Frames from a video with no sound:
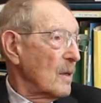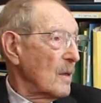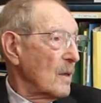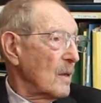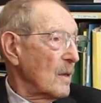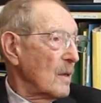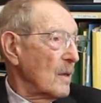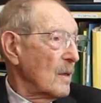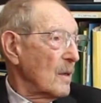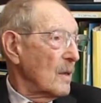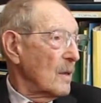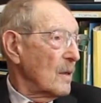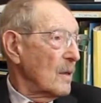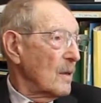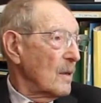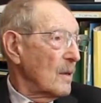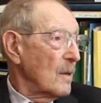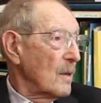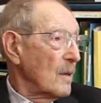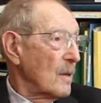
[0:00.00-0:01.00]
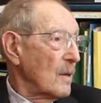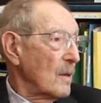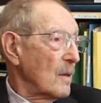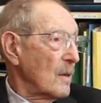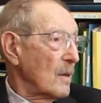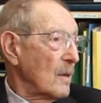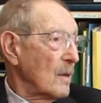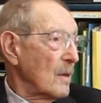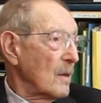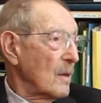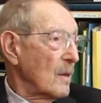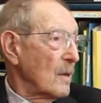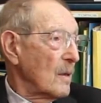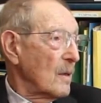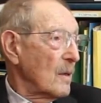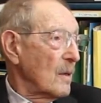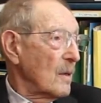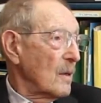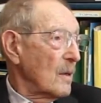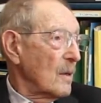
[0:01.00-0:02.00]

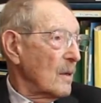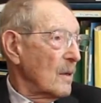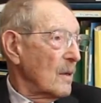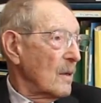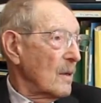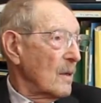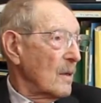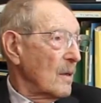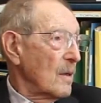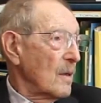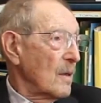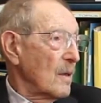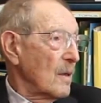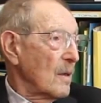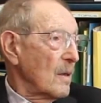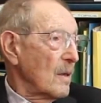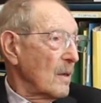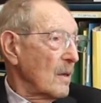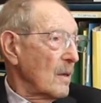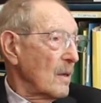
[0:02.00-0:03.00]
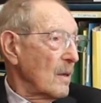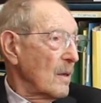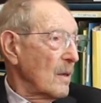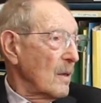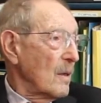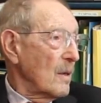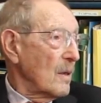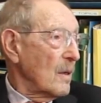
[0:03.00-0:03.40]
The person shown says nothing.